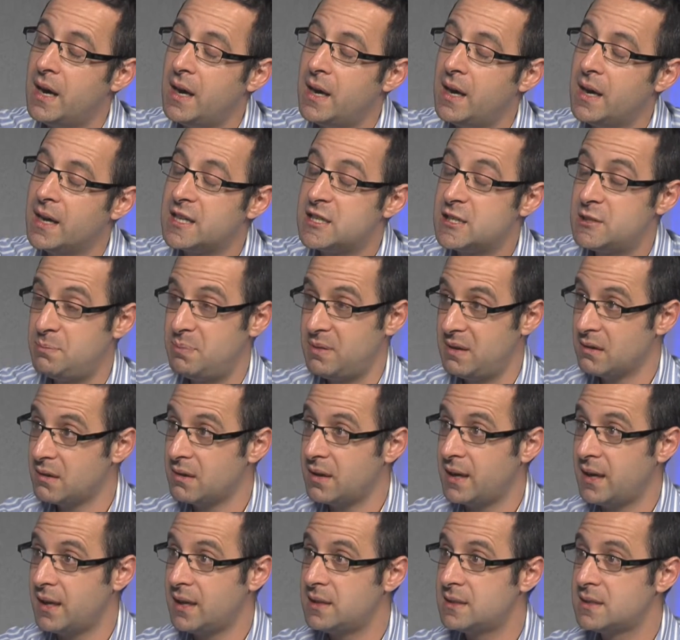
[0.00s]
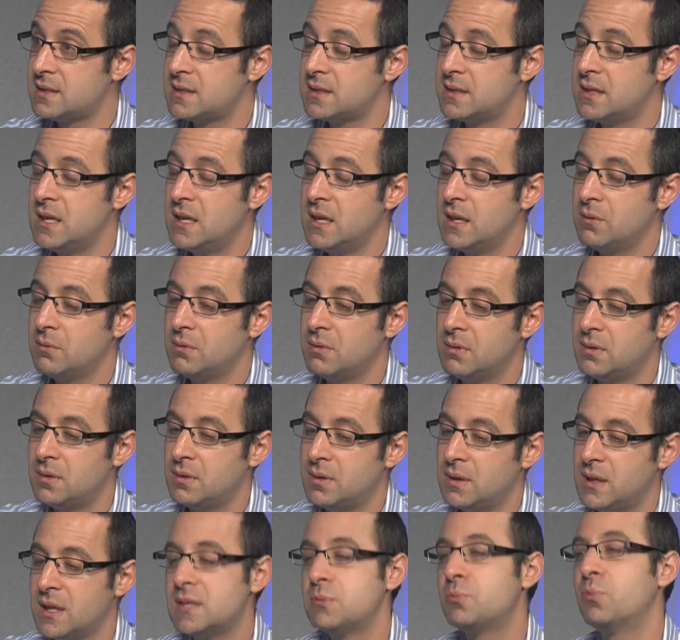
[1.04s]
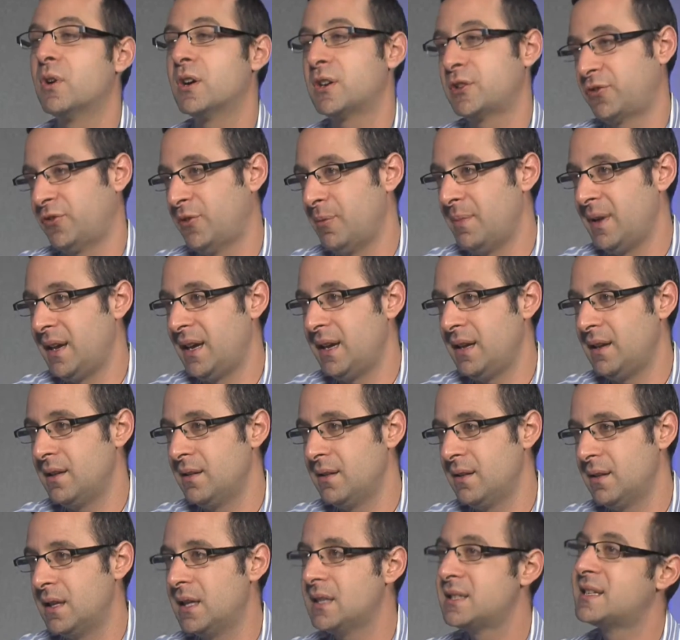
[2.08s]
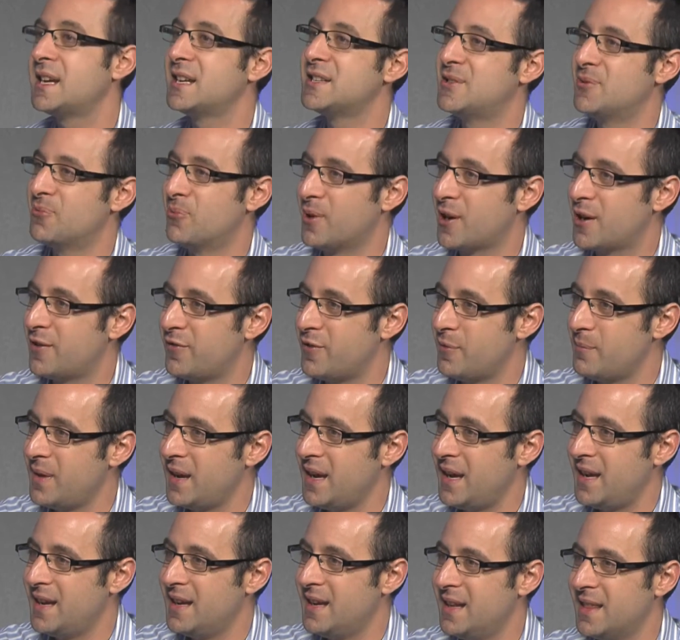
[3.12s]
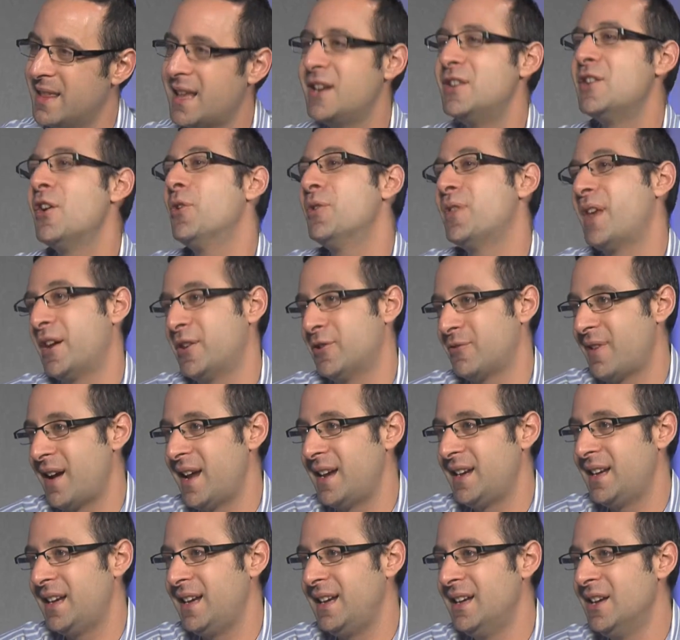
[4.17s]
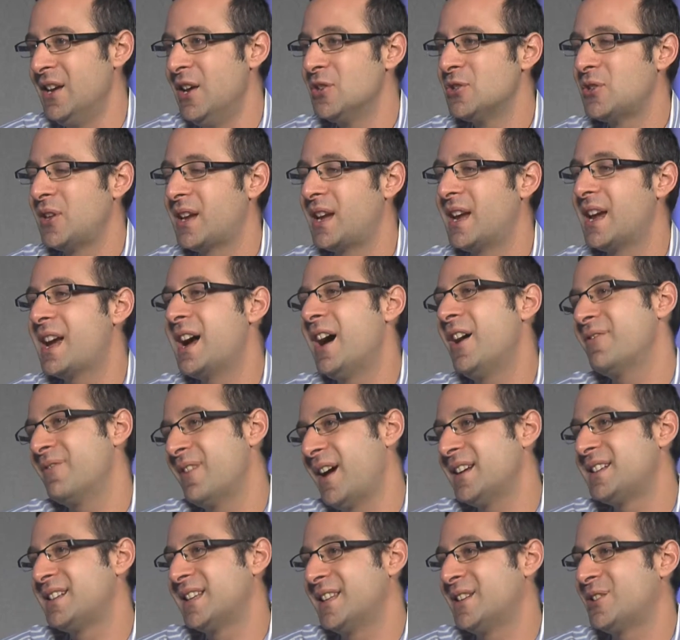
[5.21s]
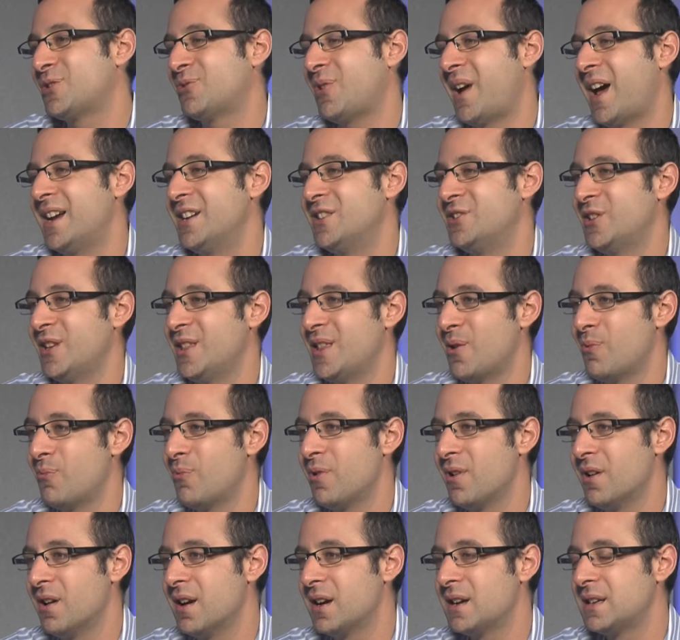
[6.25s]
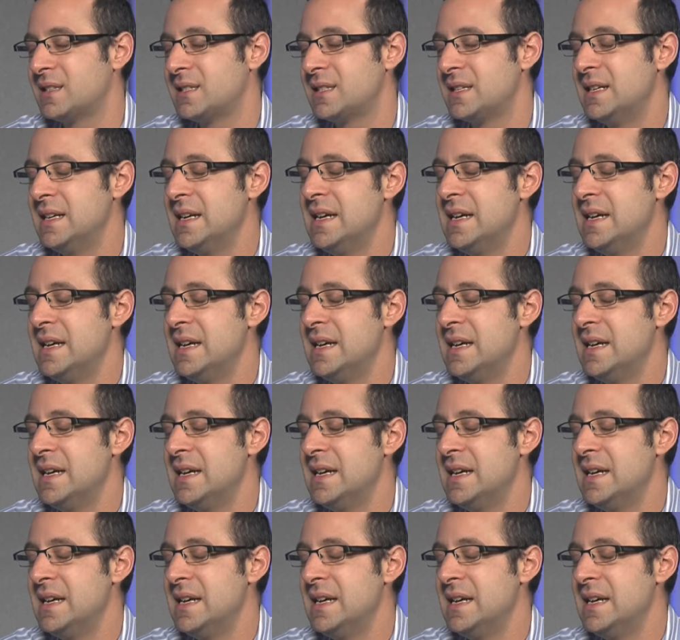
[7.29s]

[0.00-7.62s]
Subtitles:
experience. This works for me. This doesn't work for me. They know that already, so they can cut right to the strategy that works.